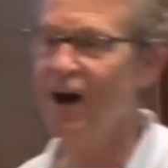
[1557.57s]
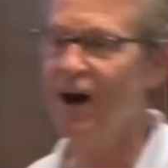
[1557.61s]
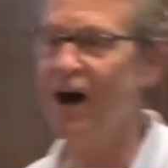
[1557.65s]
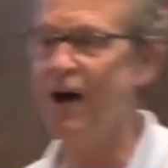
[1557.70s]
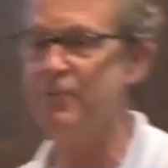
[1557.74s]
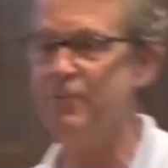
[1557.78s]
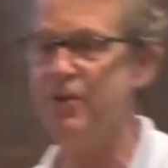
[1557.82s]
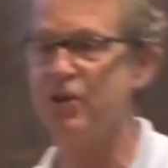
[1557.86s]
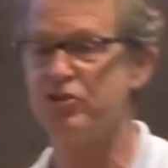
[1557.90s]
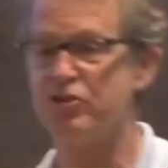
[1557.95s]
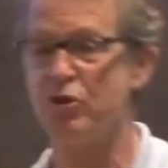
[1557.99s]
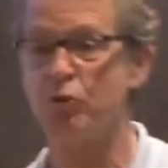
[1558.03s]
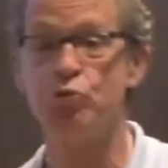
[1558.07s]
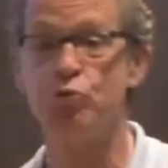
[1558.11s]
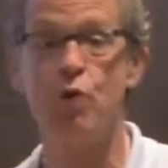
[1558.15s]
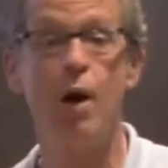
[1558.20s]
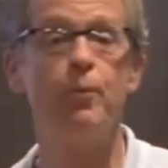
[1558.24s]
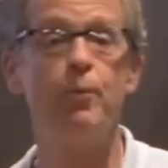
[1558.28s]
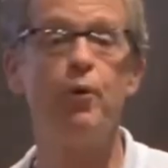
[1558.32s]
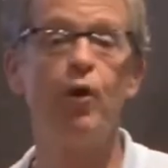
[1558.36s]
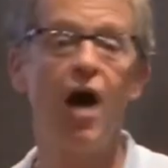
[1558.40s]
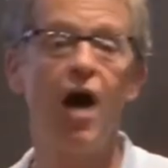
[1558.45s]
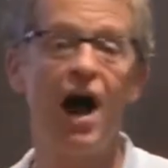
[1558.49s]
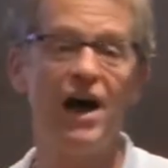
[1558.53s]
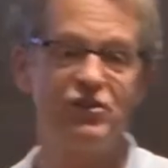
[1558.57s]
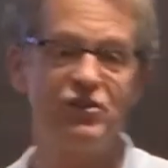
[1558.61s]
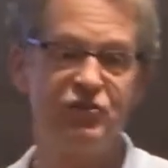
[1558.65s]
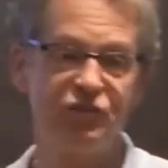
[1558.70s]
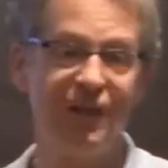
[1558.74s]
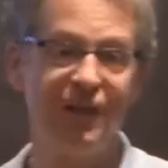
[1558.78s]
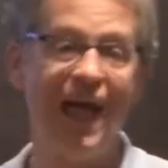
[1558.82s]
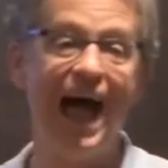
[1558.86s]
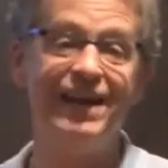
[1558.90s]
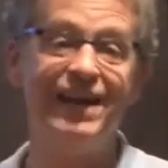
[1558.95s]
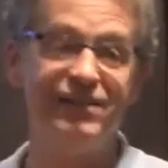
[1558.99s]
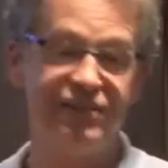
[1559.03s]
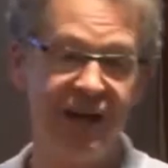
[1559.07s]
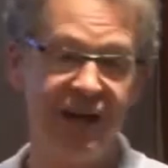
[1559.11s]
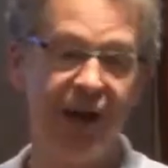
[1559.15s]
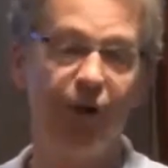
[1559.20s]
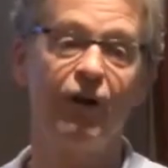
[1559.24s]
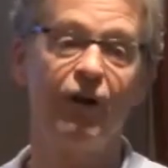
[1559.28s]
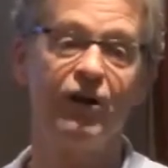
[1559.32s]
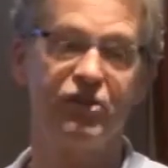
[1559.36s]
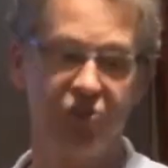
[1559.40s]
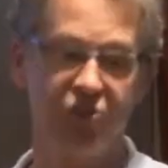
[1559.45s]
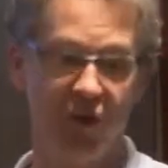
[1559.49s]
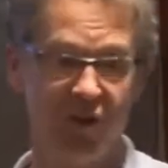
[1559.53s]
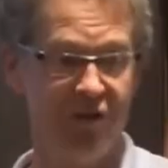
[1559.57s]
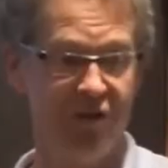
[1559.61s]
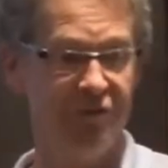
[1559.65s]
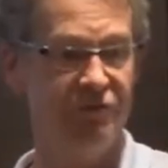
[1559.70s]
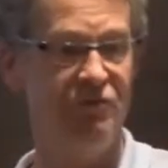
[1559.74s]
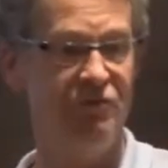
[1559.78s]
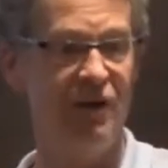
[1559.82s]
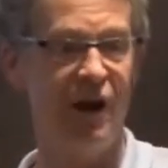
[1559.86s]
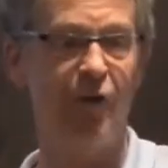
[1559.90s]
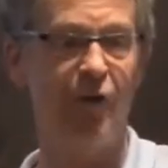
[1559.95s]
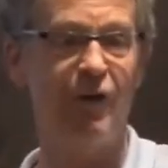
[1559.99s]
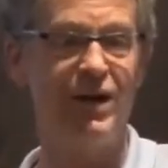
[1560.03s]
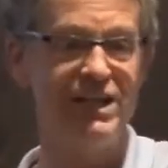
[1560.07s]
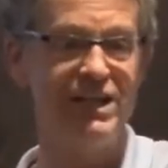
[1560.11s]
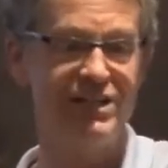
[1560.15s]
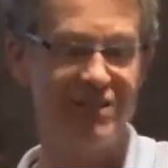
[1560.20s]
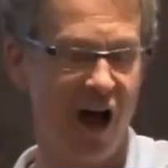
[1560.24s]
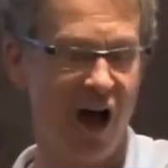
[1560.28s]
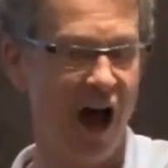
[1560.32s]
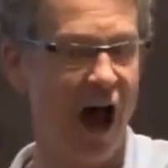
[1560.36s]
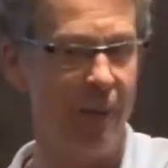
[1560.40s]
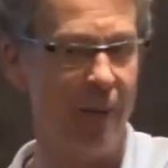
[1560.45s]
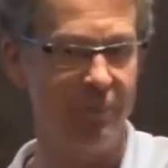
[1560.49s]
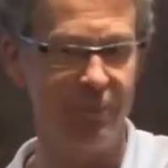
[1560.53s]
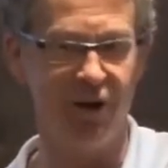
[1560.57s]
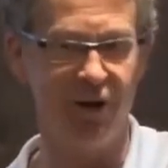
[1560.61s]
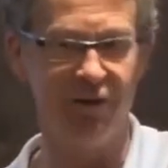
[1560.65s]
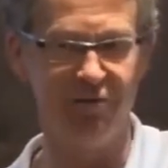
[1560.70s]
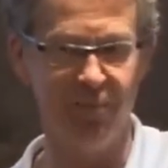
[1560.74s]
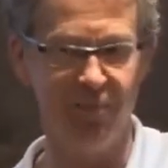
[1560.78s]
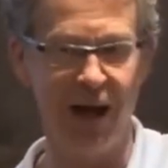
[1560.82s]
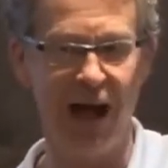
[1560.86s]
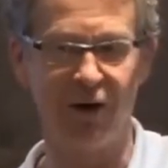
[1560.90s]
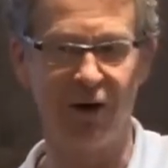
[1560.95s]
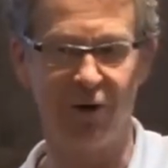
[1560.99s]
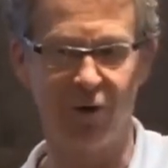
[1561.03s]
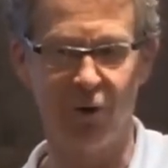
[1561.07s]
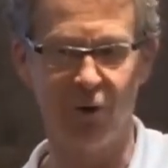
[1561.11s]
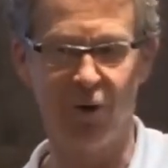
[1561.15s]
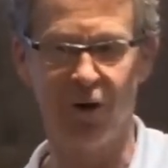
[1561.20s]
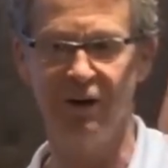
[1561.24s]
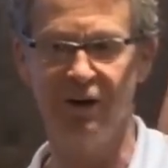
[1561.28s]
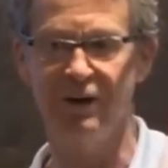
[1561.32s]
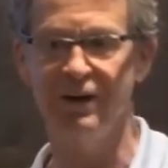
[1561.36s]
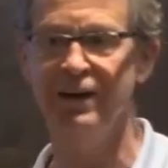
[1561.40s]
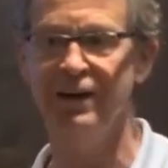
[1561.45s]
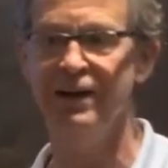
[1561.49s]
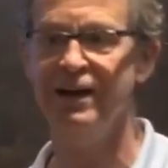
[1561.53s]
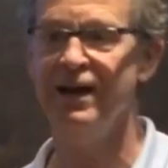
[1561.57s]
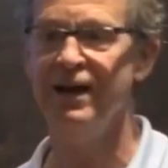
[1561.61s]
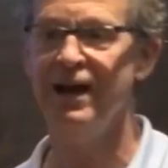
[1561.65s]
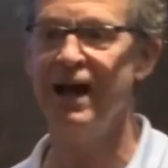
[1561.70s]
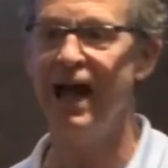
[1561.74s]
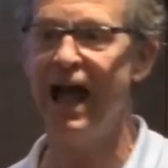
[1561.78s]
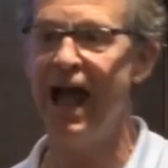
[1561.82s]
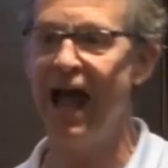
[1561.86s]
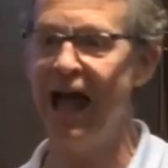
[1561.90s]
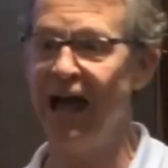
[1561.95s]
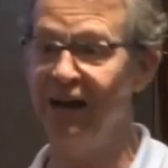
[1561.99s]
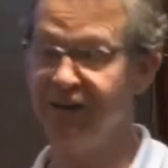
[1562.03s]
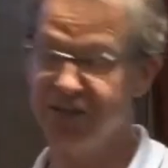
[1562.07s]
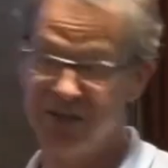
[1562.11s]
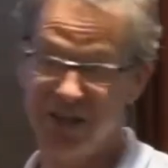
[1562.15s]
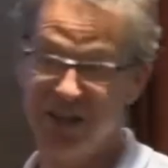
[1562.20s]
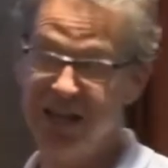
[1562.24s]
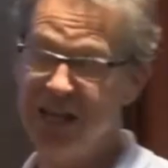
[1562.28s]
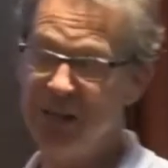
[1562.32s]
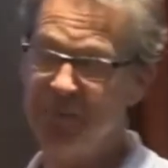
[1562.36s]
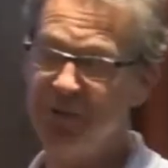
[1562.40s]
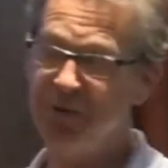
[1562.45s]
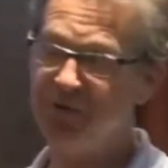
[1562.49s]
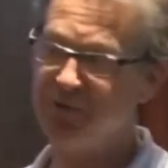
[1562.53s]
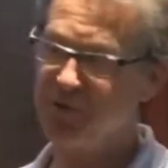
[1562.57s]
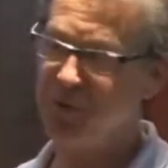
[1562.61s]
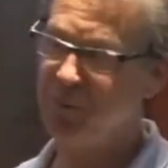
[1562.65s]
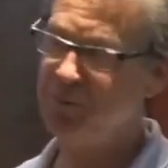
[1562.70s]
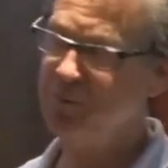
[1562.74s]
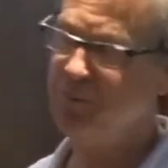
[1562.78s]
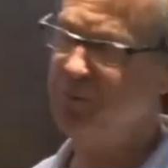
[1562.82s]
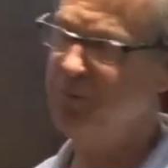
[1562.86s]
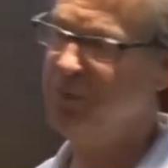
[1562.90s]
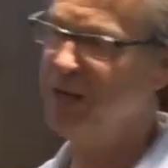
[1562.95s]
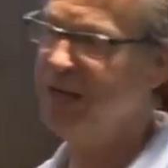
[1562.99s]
There's a rubberized flat terrace on the very top of Matterhorn, and to keep it from being